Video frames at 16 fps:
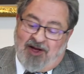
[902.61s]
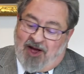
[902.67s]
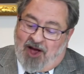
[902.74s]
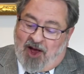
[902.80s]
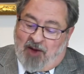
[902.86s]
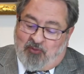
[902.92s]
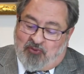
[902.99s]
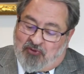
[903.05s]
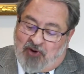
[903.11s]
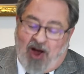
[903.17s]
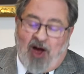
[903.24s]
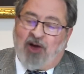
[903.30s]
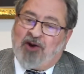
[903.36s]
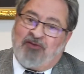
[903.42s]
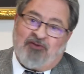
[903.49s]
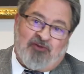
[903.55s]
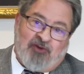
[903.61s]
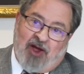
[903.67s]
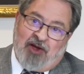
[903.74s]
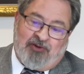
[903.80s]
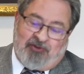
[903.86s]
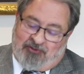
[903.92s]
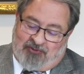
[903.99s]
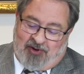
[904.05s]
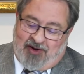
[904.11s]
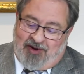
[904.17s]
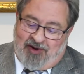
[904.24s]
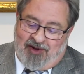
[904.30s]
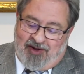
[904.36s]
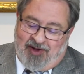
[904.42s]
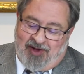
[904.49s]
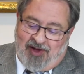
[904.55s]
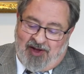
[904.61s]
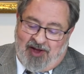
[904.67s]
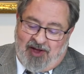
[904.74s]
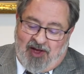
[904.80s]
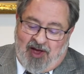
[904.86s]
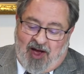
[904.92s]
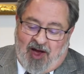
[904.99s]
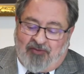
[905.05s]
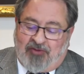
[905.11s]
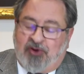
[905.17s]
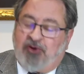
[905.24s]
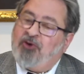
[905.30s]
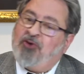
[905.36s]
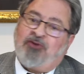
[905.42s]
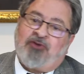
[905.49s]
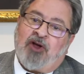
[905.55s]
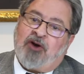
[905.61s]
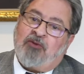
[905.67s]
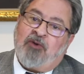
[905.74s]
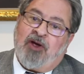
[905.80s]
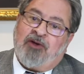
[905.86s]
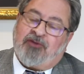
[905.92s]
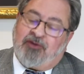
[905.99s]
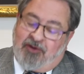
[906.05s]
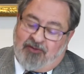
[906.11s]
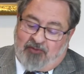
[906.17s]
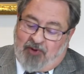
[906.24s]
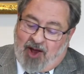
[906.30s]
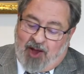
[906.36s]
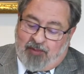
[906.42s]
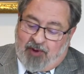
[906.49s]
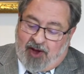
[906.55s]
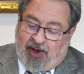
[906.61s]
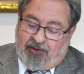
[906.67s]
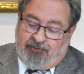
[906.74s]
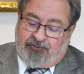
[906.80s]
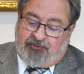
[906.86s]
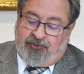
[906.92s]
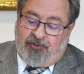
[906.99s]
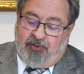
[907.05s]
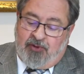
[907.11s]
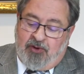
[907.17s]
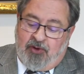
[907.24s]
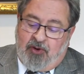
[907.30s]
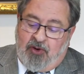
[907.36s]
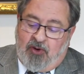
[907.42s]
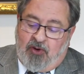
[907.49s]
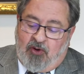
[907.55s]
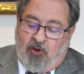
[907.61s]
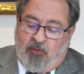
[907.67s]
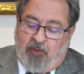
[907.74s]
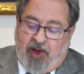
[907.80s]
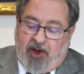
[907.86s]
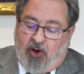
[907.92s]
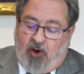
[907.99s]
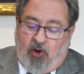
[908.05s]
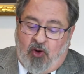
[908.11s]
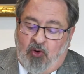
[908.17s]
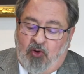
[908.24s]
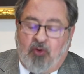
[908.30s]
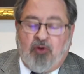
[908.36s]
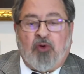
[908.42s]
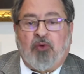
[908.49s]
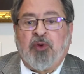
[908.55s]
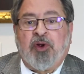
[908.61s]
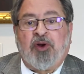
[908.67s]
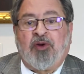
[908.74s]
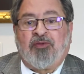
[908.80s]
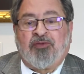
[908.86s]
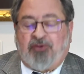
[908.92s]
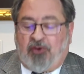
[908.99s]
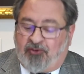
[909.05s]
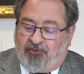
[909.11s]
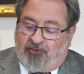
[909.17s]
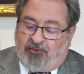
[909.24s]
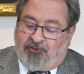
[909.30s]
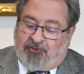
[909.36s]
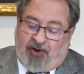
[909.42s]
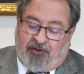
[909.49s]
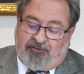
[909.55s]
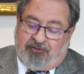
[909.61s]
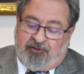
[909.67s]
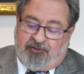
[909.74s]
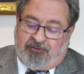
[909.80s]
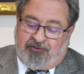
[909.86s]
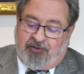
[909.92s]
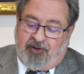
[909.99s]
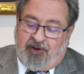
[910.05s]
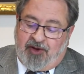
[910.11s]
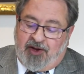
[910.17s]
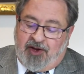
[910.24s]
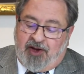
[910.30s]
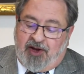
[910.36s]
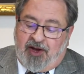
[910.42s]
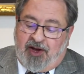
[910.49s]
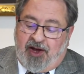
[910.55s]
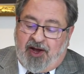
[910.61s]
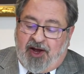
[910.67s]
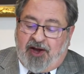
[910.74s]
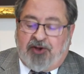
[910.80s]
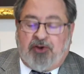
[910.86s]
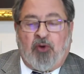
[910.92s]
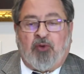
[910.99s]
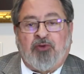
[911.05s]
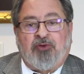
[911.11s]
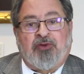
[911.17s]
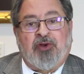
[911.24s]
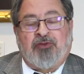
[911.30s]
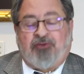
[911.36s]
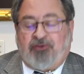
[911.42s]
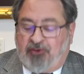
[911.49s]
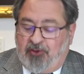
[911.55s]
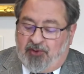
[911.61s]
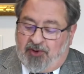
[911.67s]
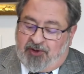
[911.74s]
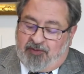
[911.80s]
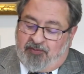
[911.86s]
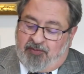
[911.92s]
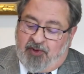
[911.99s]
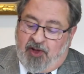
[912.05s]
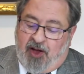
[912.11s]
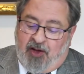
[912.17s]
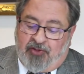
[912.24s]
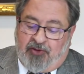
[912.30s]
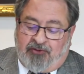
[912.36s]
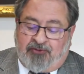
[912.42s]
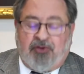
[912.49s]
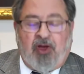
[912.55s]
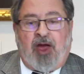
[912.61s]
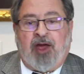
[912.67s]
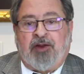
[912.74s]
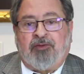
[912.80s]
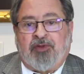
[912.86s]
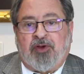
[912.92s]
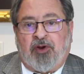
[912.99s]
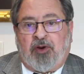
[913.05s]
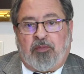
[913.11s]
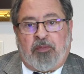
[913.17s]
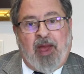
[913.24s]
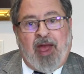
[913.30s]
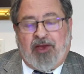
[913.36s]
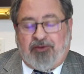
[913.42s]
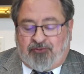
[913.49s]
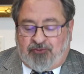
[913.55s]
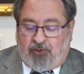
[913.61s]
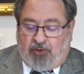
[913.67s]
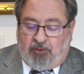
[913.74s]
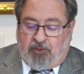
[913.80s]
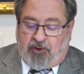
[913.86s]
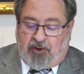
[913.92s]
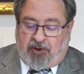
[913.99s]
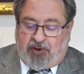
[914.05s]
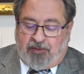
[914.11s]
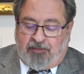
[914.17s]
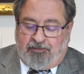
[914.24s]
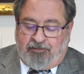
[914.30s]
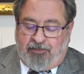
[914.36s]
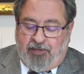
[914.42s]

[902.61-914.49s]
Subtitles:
I'm proud of J Street, of the new generation of rabbis who make a whole career of social justice and don't just do it on the side of their pastoral work.